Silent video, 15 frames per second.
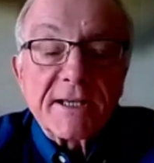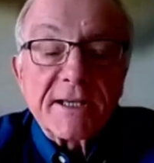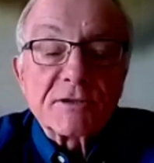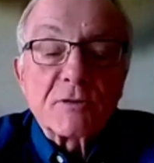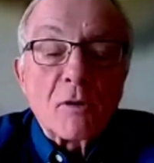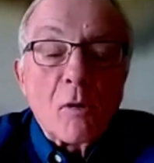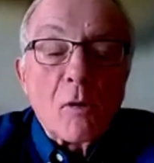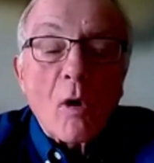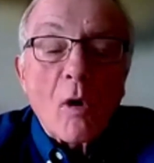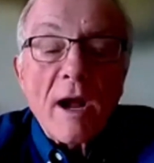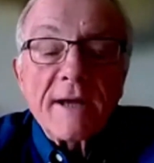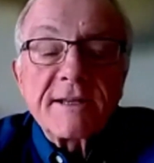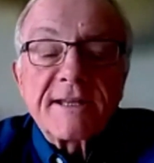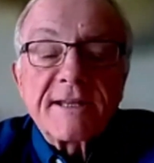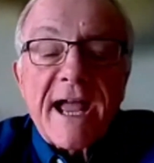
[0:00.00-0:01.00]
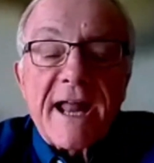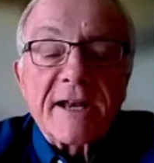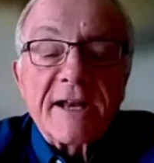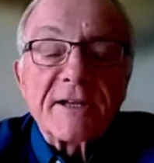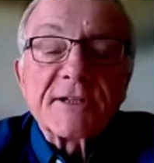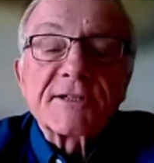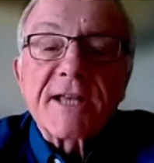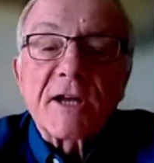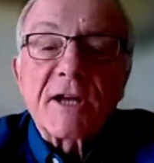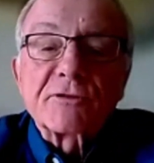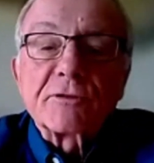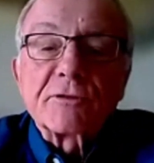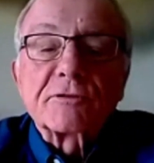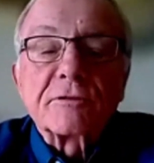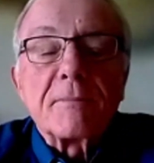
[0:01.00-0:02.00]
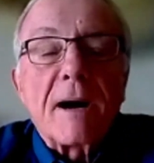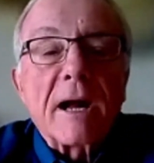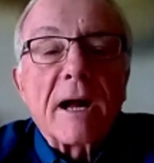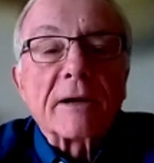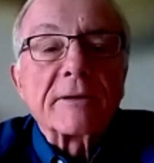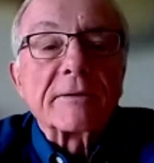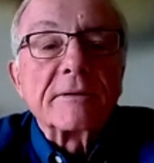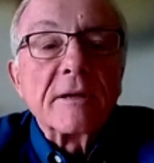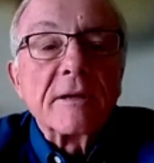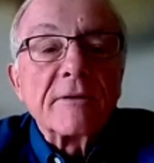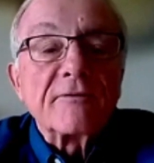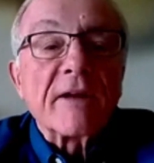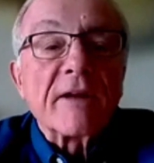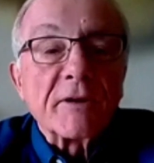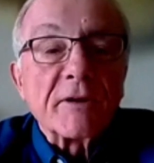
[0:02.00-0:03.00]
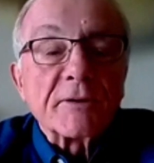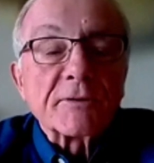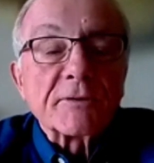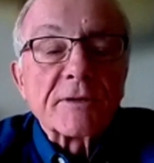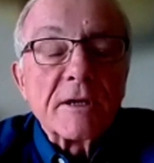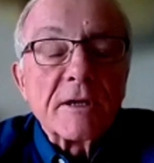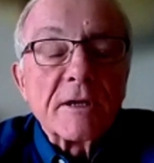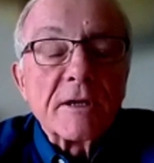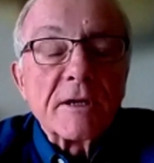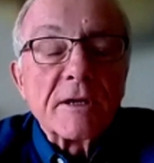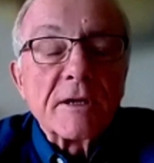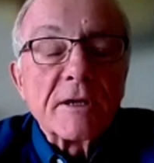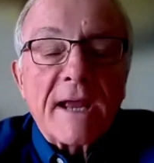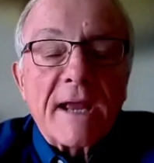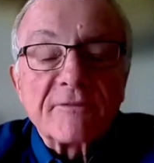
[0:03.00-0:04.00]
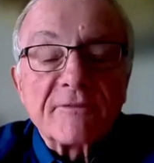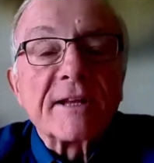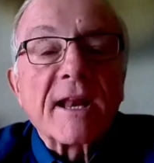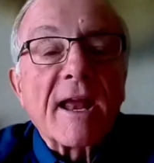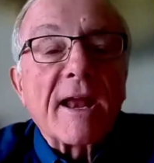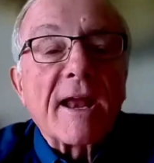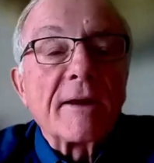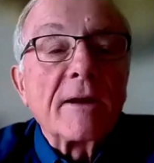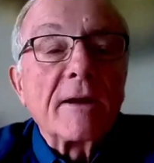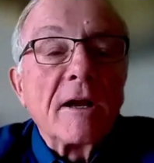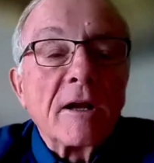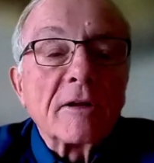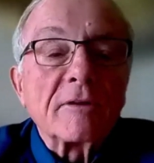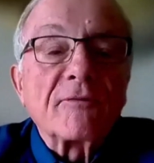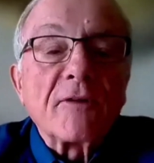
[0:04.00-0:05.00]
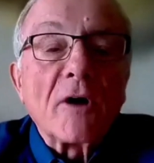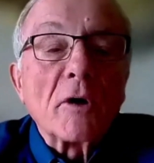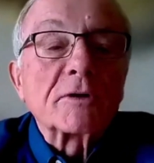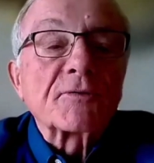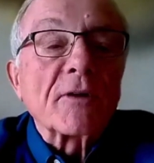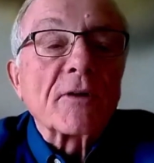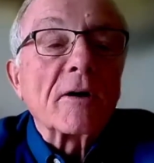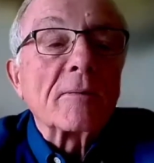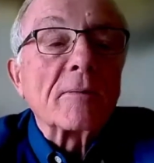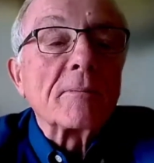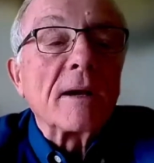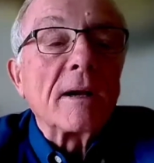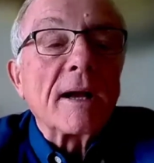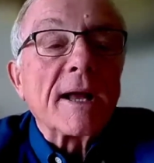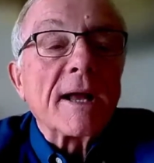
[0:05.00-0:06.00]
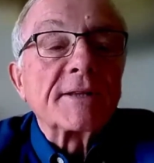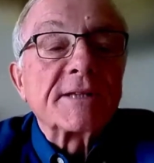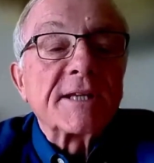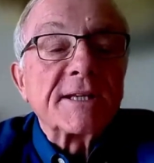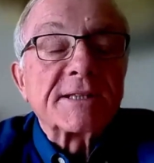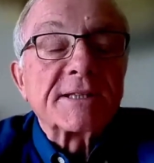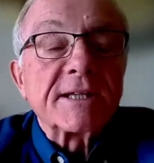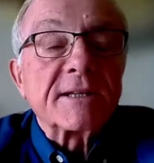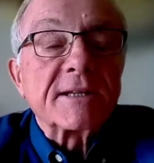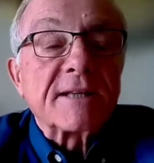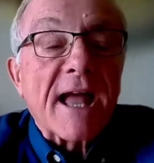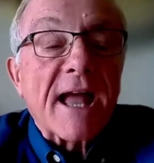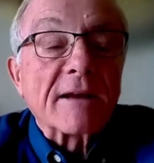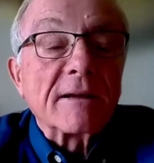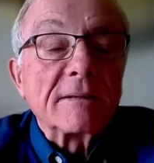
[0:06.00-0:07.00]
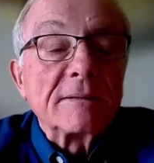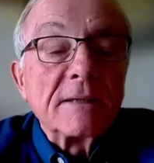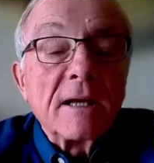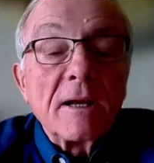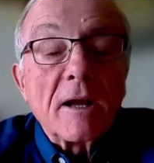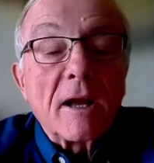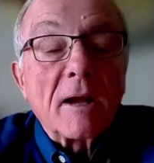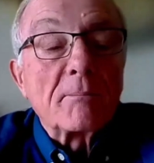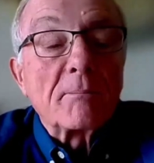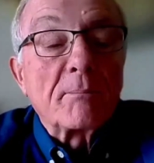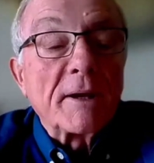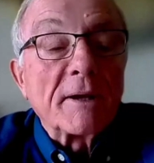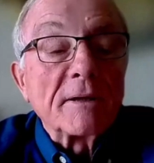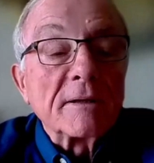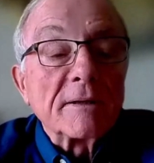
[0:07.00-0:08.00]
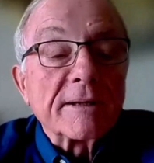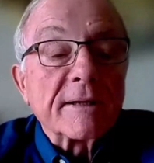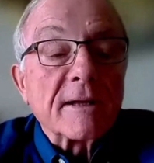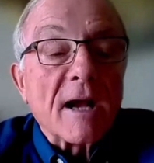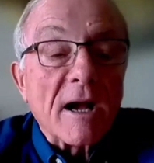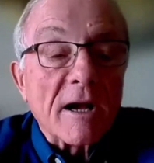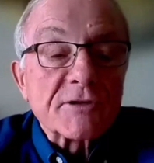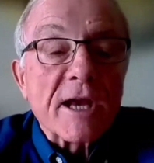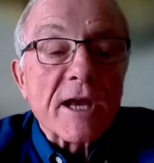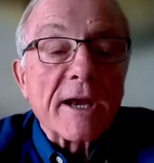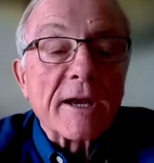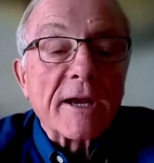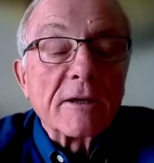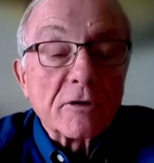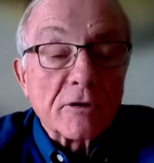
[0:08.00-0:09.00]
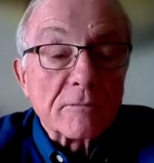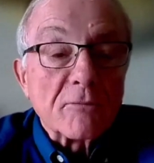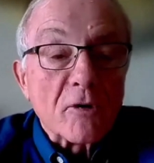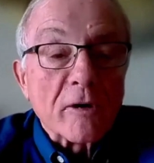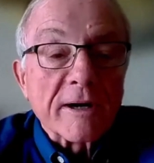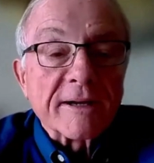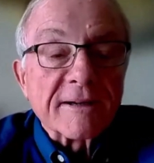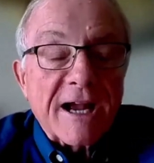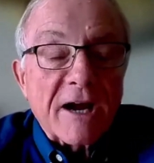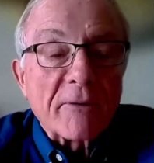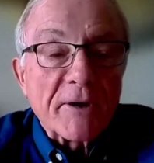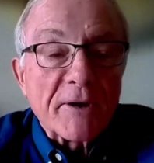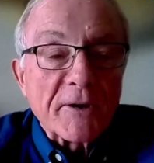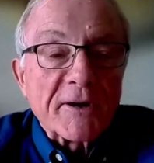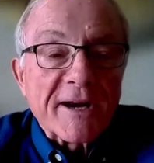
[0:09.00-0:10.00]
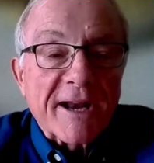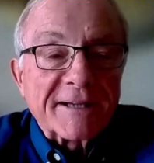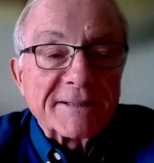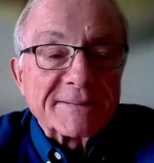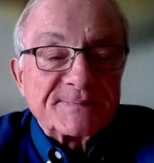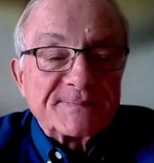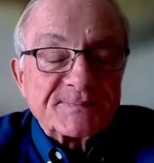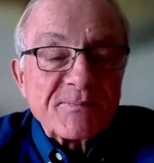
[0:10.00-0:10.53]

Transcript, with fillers: is Why Data is Central to Modern Venues. We have today the folks from NTT Data, Bill and Ajay. Good morning. How are you today?